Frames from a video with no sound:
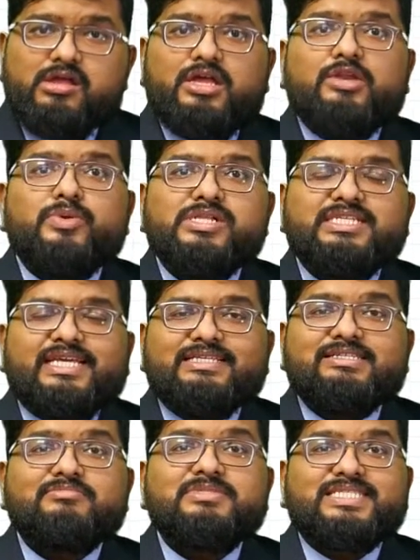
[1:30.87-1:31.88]
it will take
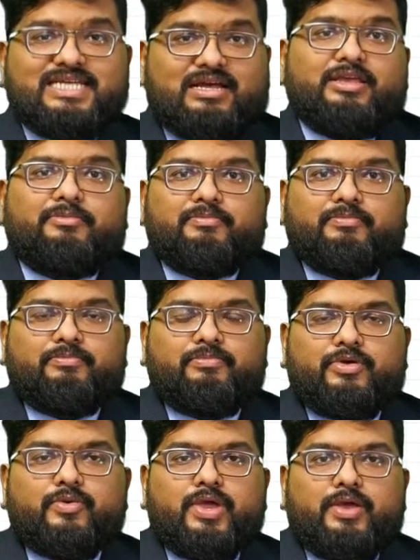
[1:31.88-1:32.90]
some time,
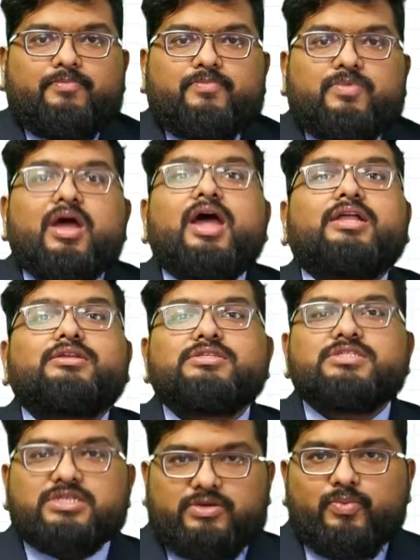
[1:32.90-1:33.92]
okay?
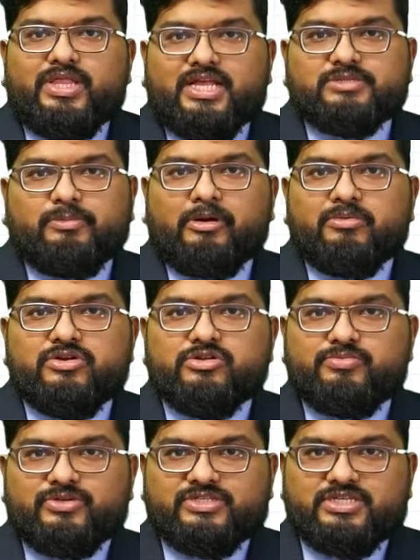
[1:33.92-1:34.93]
And with
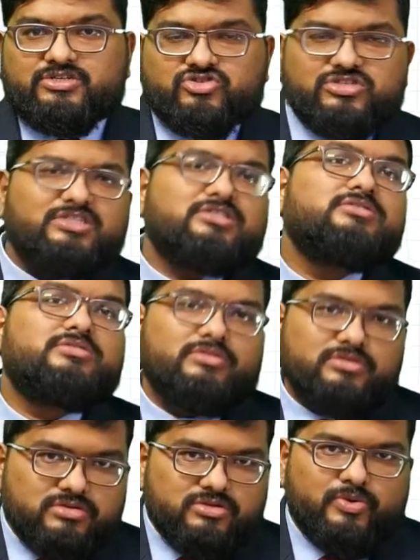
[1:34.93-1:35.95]
experimental procedures,
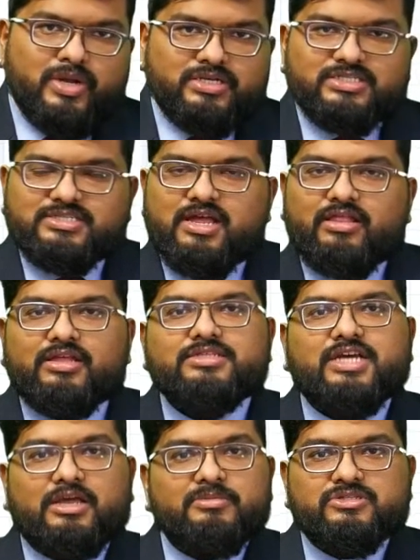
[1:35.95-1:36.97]
you understand that
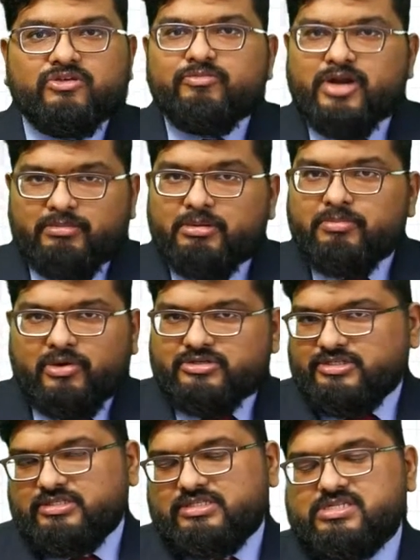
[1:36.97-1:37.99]
time is of prime
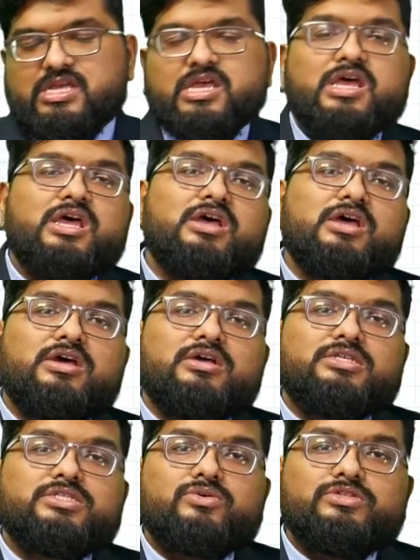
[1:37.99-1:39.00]
importance.
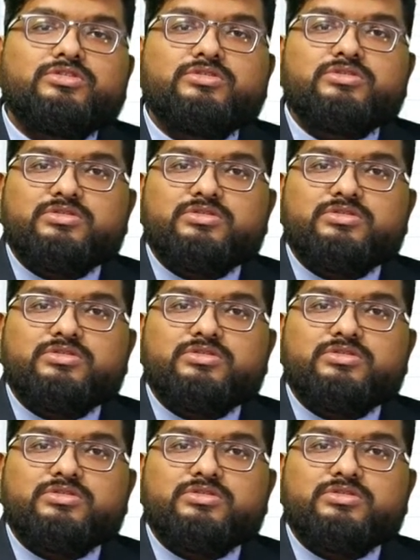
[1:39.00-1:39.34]
So